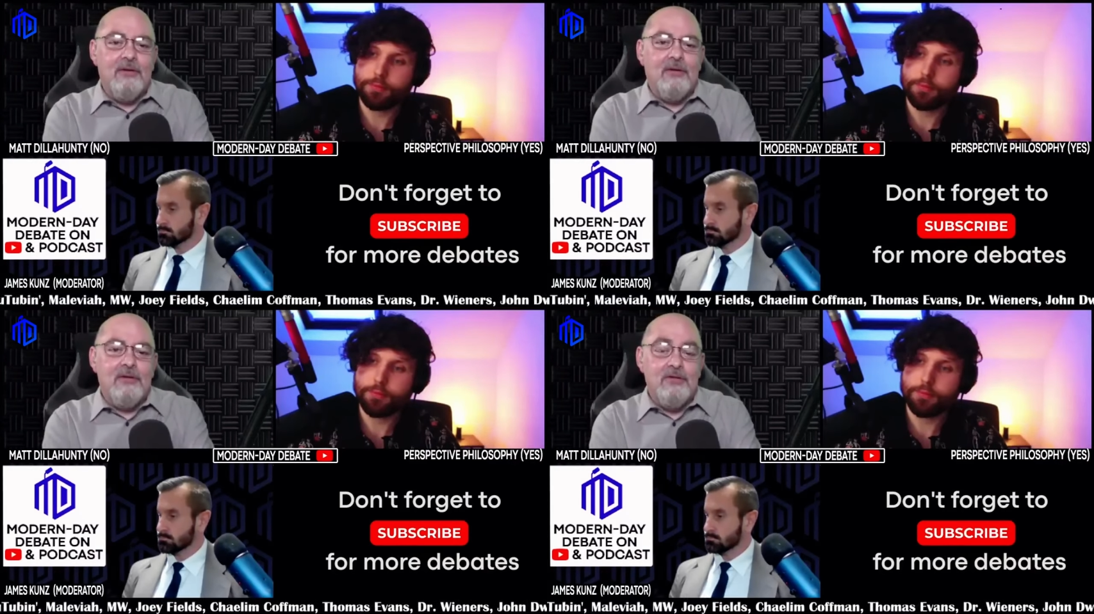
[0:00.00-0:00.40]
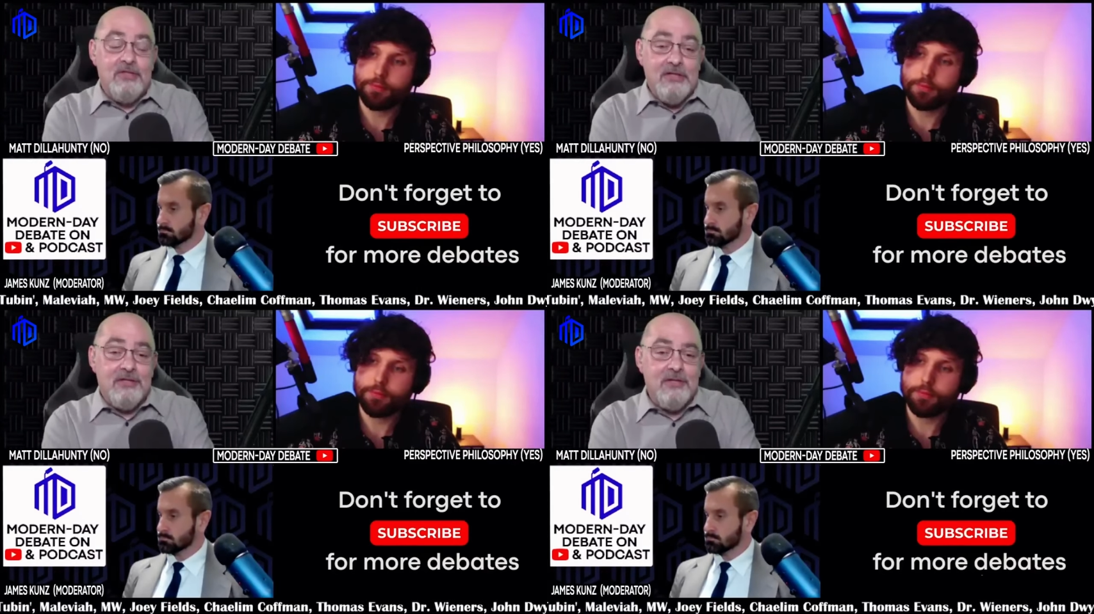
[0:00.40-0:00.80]

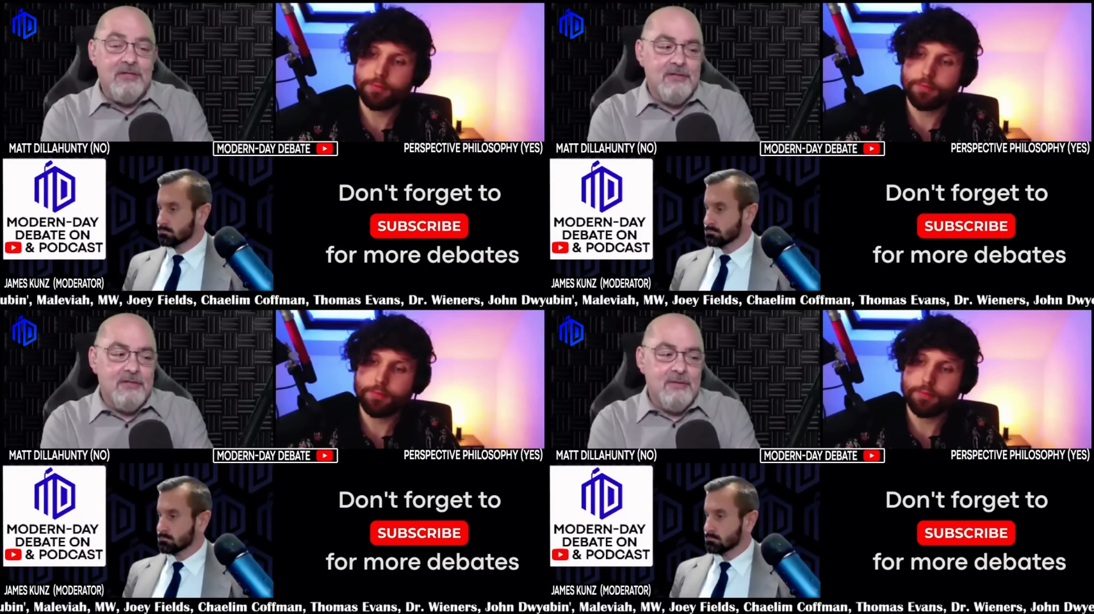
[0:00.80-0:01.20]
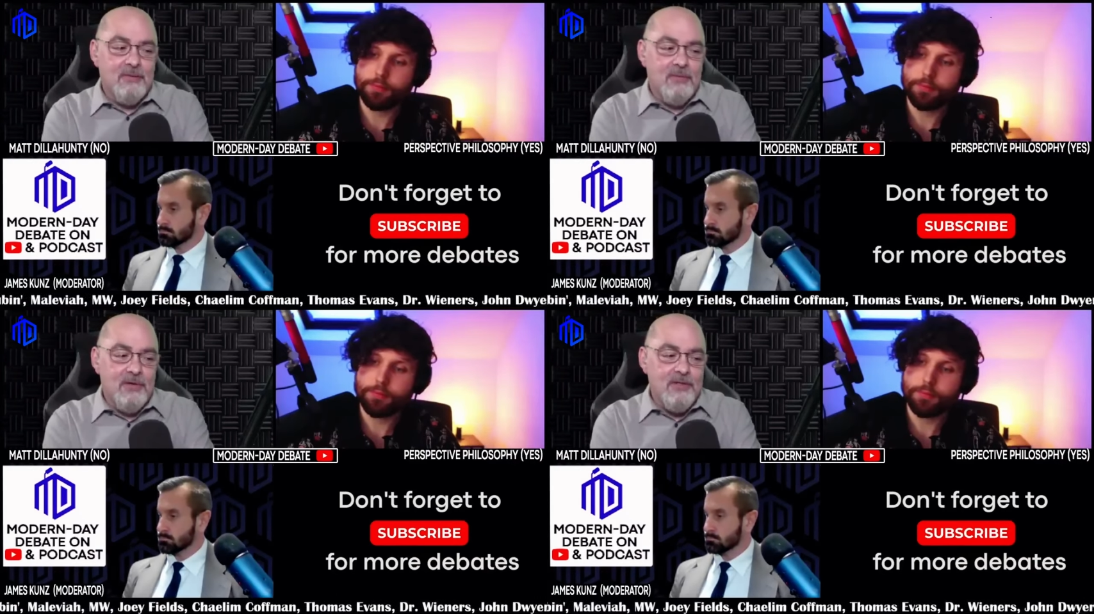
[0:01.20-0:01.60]
Speaker 1: Jesus
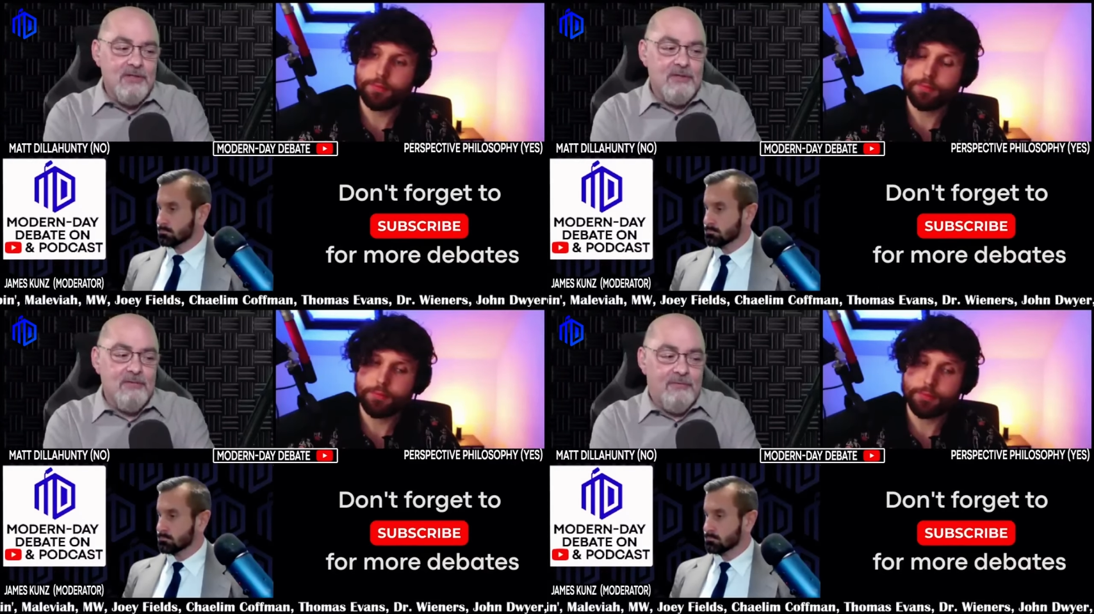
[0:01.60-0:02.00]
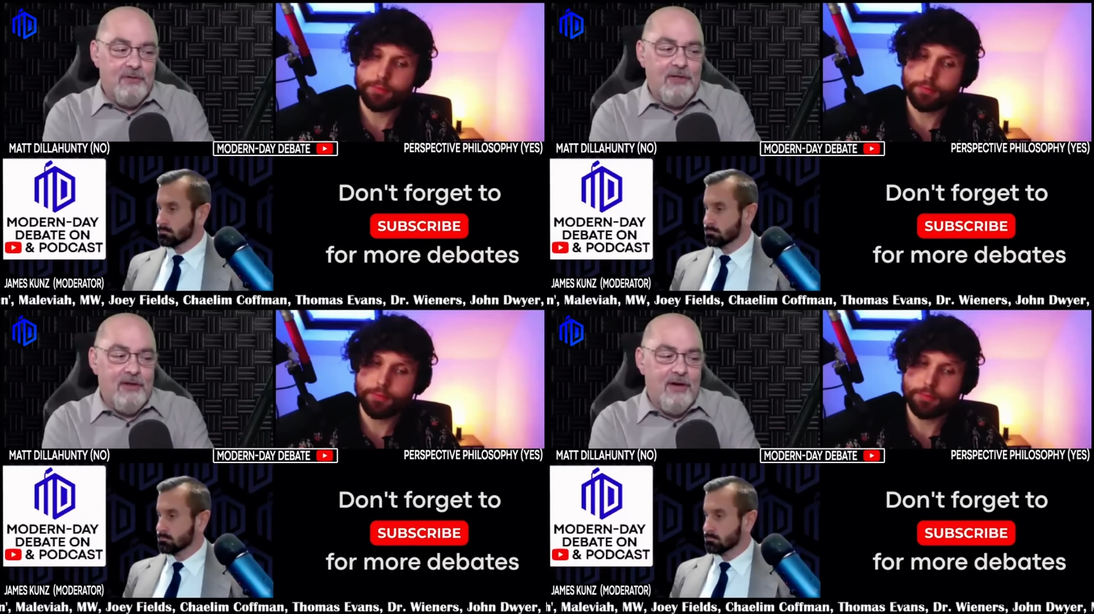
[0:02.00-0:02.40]
was fully
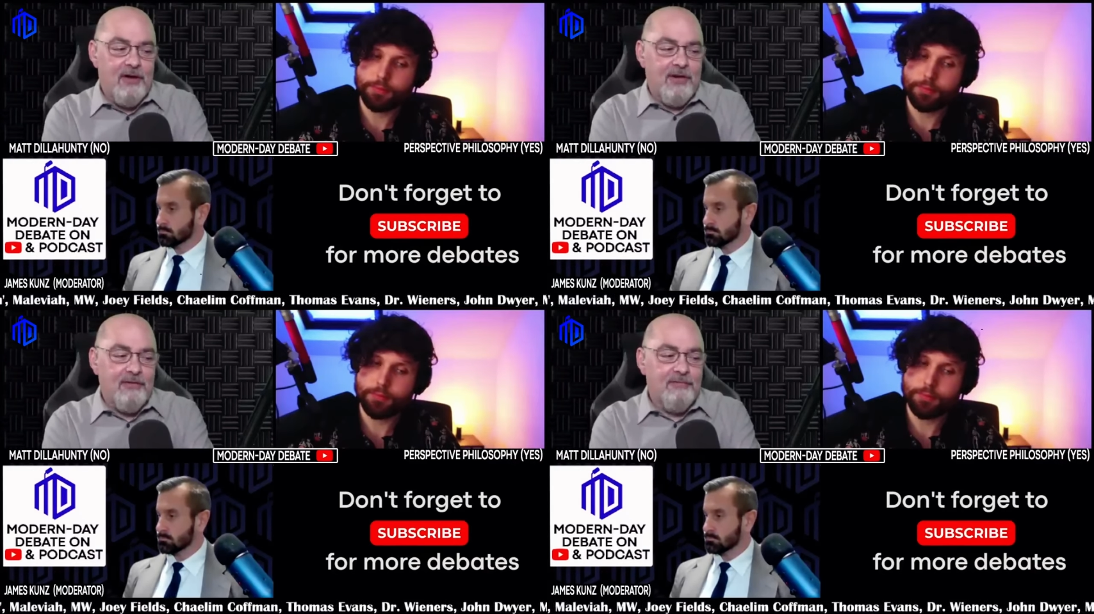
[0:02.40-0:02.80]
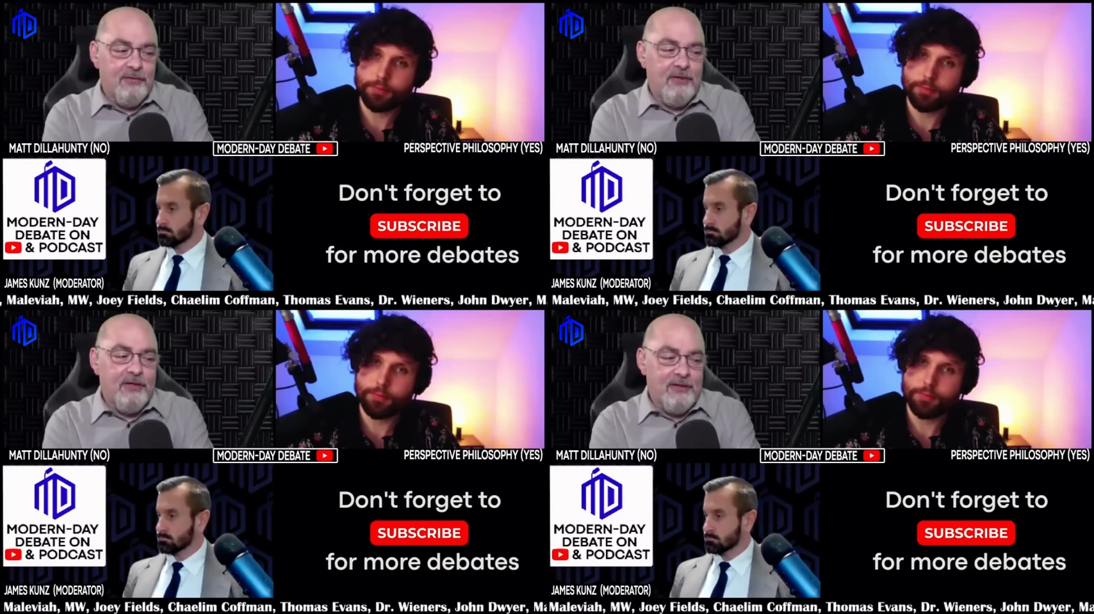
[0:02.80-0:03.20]
God and
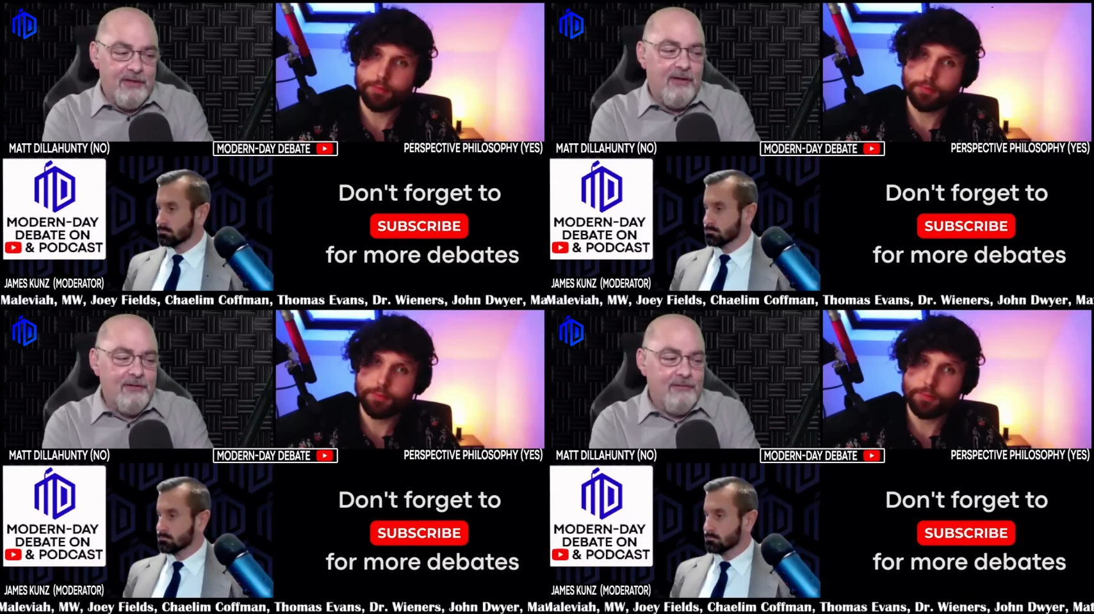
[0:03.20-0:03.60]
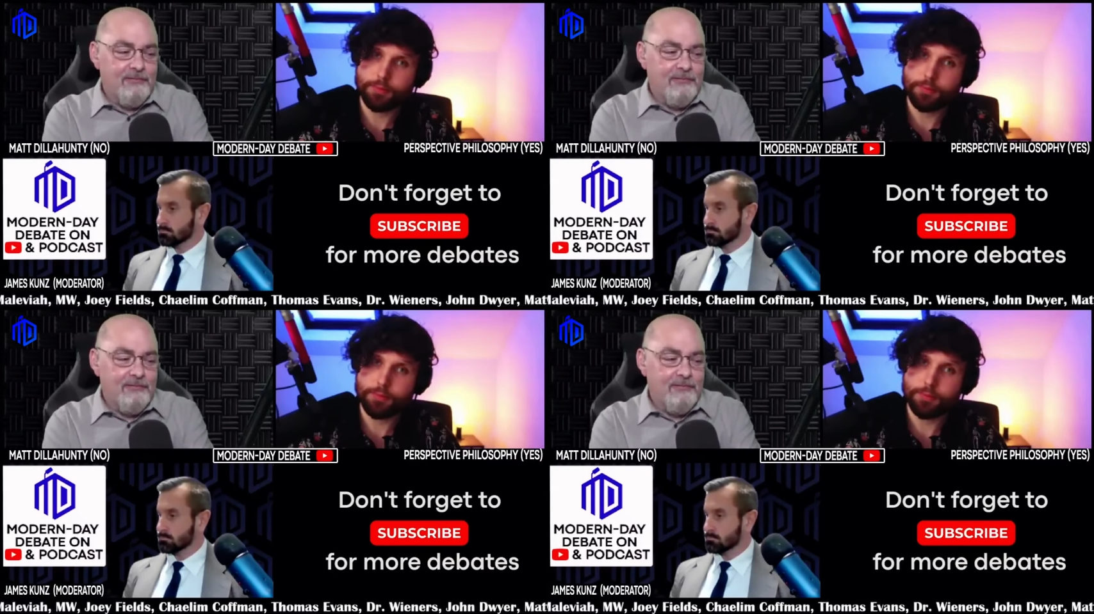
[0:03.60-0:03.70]
fully Klingon?